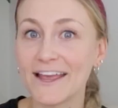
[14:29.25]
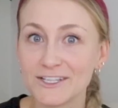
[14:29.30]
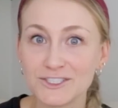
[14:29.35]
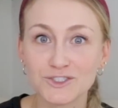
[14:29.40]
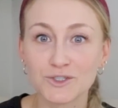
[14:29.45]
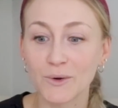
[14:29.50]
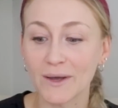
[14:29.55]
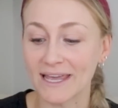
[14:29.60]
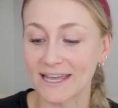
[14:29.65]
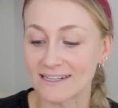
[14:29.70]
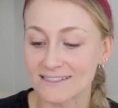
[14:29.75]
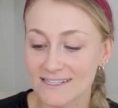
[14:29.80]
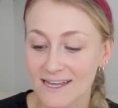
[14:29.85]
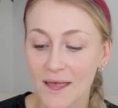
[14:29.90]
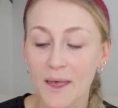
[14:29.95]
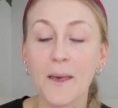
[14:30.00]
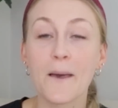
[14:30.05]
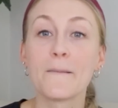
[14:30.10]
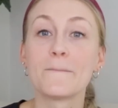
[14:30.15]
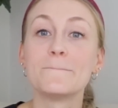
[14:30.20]
enjoy it.
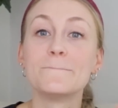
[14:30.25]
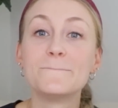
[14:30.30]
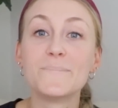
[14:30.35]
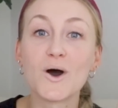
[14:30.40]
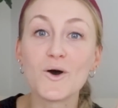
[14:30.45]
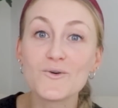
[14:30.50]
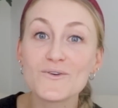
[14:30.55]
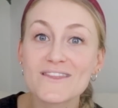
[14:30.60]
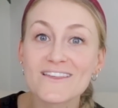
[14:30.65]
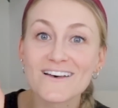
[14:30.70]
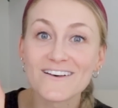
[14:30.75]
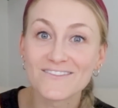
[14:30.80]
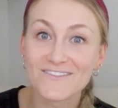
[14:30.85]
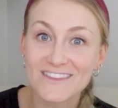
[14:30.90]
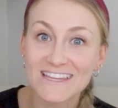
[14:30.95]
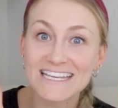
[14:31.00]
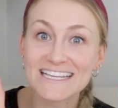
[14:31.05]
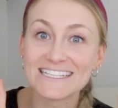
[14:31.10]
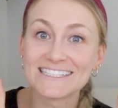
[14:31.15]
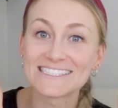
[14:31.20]
Both
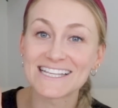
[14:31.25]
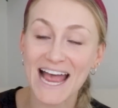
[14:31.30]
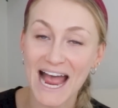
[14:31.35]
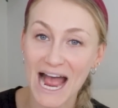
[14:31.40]
of these